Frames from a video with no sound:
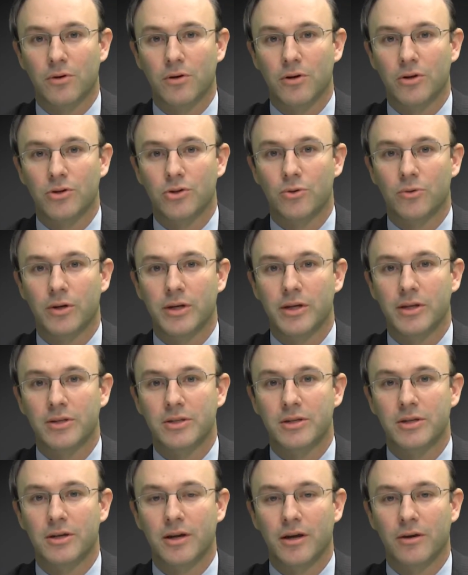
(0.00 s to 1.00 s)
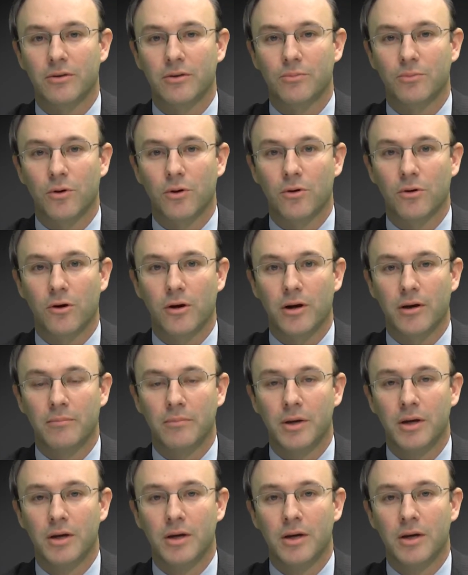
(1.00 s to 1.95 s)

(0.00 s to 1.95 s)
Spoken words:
and joining us today on the program